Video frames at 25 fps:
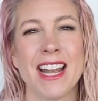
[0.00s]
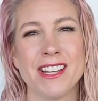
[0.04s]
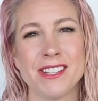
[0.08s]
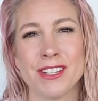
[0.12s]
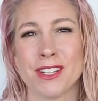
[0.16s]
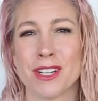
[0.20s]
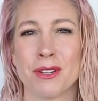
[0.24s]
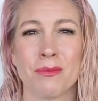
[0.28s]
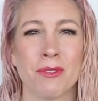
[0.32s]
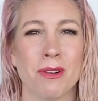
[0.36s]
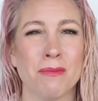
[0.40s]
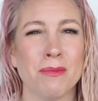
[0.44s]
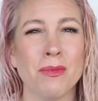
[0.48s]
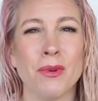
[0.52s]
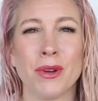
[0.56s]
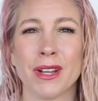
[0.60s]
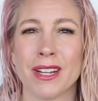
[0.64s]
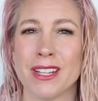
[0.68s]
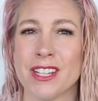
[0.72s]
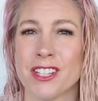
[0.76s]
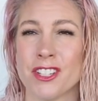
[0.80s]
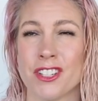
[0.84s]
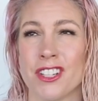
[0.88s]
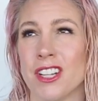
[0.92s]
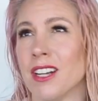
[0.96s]
and you're going to want more
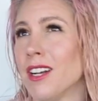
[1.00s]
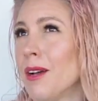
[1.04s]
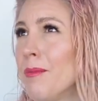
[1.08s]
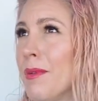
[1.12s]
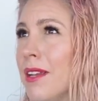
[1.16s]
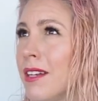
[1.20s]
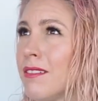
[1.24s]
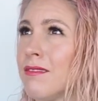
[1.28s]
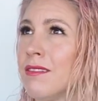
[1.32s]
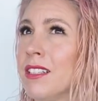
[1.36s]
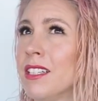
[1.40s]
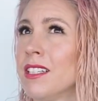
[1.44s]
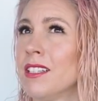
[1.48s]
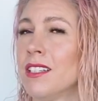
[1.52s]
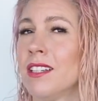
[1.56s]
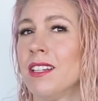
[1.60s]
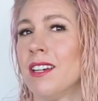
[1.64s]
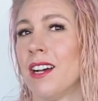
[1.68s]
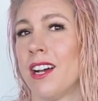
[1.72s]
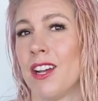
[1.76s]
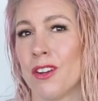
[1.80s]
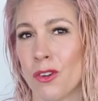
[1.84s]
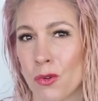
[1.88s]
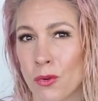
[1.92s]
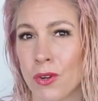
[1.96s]
conditioner. I mean,
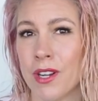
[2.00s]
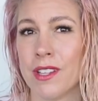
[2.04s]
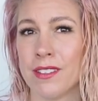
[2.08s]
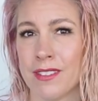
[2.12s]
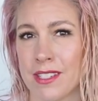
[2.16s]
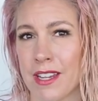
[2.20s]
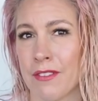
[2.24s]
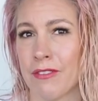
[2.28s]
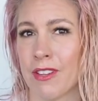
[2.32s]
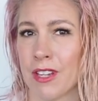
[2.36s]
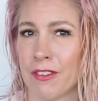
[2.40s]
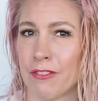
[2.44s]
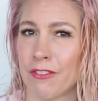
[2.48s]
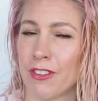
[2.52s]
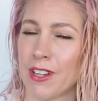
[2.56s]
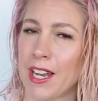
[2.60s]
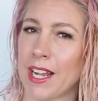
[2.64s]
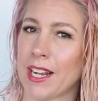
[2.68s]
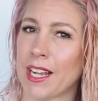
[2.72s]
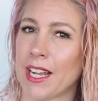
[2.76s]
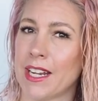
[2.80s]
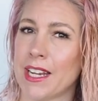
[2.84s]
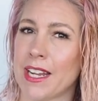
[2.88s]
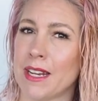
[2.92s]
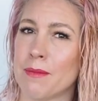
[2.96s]
I always definitely feel
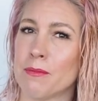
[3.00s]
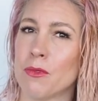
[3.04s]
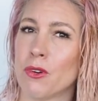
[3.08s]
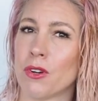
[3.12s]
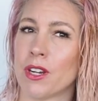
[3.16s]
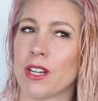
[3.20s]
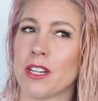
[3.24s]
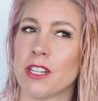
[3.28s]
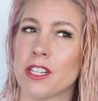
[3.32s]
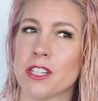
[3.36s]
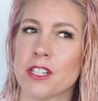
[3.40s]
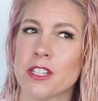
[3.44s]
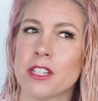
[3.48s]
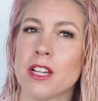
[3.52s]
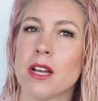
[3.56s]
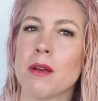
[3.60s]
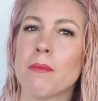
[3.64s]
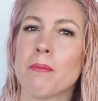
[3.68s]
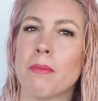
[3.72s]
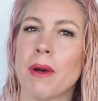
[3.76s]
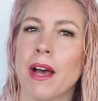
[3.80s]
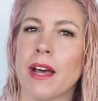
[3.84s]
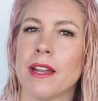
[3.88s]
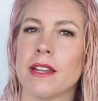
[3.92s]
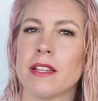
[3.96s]
like I need more
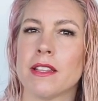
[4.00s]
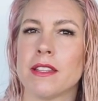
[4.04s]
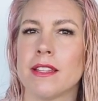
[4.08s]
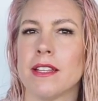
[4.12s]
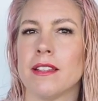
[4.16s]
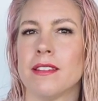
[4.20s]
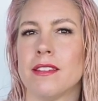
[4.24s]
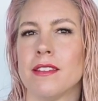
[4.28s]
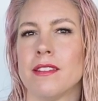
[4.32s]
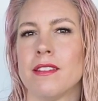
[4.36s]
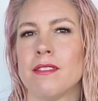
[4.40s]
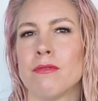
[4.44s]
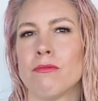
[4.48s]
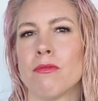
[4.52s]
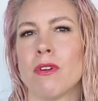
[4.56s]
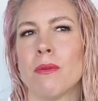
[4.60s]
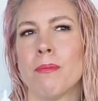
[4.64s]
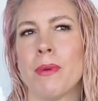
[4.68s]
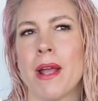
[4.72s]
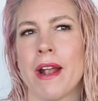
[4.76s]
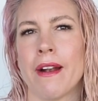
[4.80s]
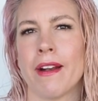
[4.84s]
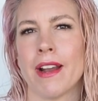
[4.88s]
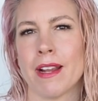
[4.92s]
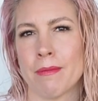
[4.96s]
conditioner, but this is
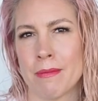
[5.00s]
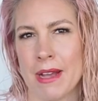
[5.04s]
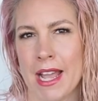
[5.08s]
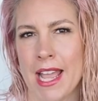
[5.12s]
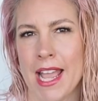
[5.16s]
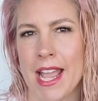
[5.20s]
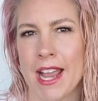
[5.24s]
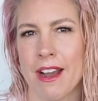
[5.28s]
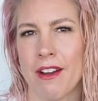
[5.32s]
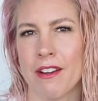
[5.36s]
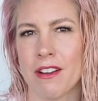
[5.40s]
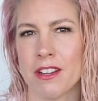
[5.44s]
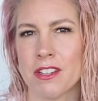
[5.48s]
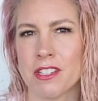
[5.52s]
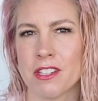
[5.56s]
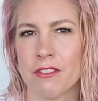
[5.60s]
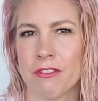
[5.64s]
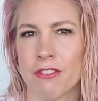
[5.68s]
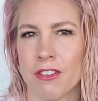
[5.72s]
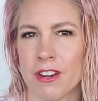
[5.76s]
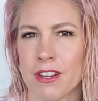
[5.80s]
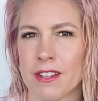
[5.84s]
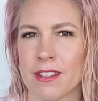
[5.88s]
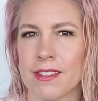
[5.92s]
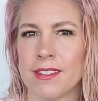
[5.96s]
repairing my hair at a
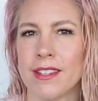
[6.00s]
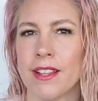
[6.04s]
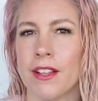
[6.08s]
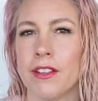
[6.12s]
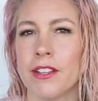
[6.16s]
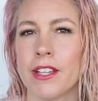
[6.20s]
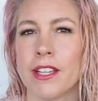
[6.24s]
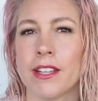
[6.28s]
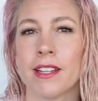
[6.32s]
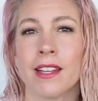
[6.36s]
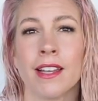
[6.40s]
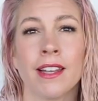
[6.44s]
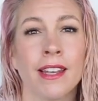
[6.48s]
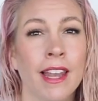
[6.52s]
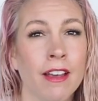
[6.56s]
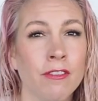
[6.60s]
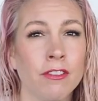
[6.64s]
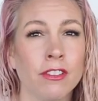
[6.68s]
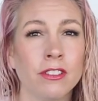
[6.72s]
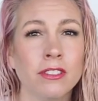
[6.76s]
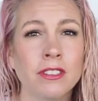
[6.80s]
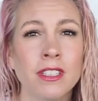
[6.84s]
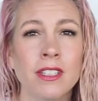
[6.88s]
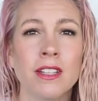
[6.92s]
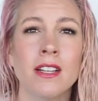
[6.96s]
different cellular
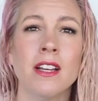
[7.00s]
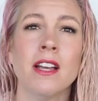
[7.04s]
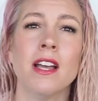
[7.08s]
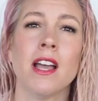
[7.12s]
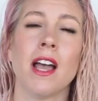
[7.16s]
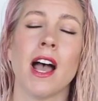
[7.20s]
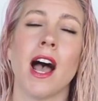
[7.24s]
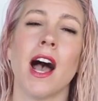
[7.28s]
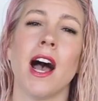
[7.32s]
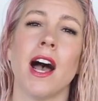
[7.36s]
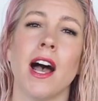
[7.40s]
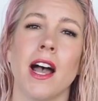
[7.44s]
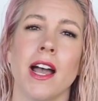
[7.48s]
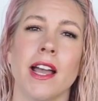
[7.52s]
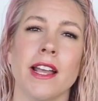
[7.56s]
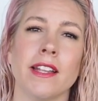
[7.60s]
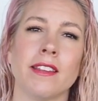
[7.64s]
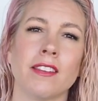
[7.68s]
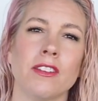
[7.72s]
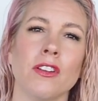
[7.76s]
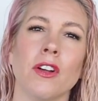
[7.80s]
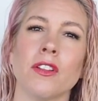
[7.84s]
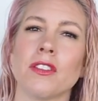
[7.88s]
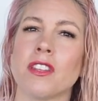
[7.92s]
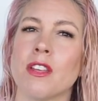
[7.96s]
level.
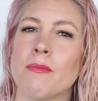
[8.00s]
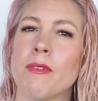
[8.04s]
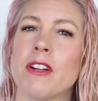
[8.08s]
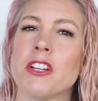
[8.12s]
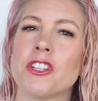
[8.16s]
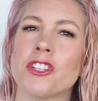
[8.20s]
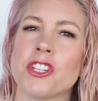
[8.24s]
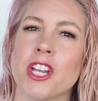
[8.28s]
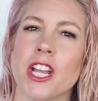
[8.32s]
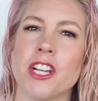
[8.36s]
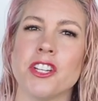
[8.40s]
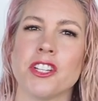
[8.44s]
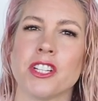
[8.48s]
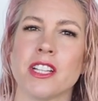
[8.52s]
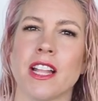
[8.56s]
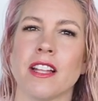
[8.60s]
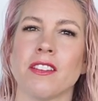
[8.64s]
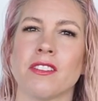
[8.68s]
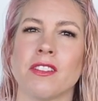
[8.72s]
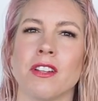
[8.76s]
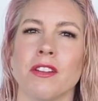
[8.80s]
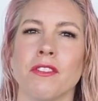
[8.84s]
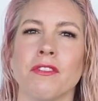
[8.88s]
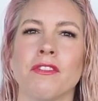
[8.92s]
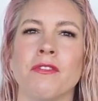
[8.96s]
It's not so much changing
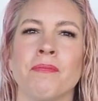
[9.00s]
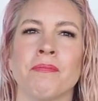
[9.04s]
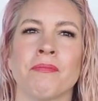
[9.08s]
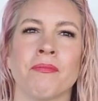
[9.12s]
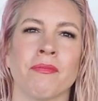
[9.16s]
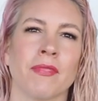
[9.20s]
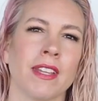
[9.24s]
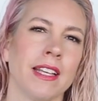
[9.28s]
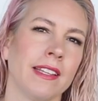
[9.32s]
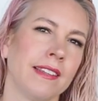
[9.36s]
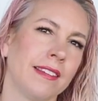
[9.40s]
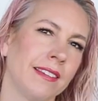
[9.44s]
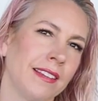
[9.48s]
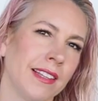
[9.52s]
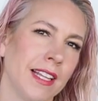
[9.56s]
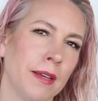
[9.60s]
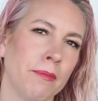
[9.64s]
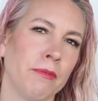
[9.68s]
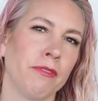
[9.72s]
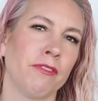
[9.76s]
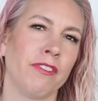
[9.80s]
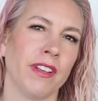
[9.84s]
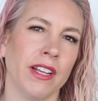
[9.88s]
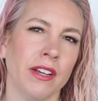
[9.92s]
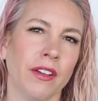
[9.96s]
that sort of
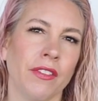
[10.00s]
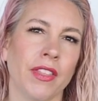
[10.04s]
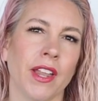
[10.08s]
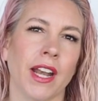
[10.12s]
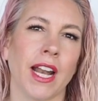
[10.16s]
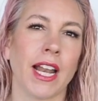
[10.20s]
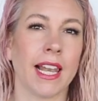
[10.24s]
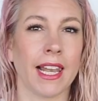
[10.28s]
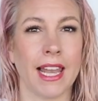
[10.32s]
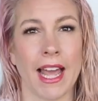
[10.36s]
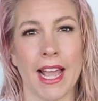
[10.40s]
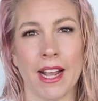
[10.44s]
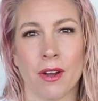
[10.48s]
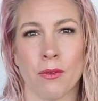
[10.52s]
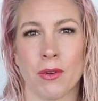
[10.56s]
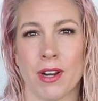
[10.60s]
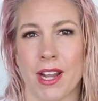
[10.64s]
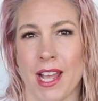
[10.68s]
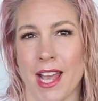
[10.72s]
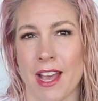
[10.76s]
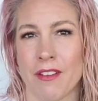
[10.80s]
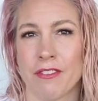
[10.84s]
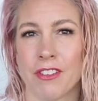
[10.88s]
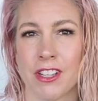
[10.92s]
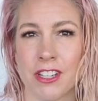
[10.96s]
slip feel that I like
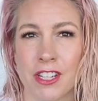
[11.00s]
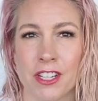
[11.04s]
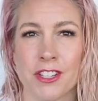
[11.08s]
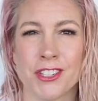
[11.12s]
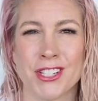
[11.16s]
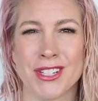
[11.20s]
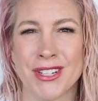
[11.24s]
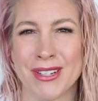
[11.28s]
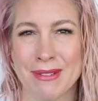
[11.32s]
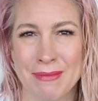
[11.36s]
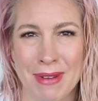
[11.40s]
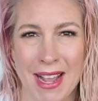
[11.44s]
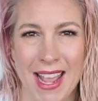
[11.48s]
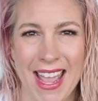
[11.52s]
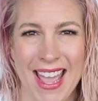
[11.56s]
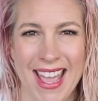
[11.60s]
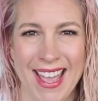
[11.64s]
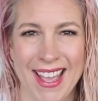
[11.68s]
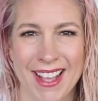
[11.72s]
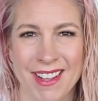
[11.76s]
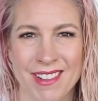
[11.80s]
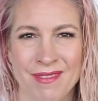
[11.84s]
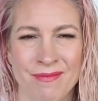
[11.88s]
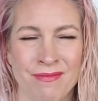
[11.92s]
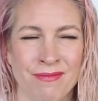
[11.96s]
when I have conditioner in my
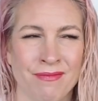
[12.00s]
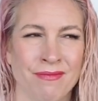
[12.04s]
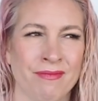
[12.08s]
hair.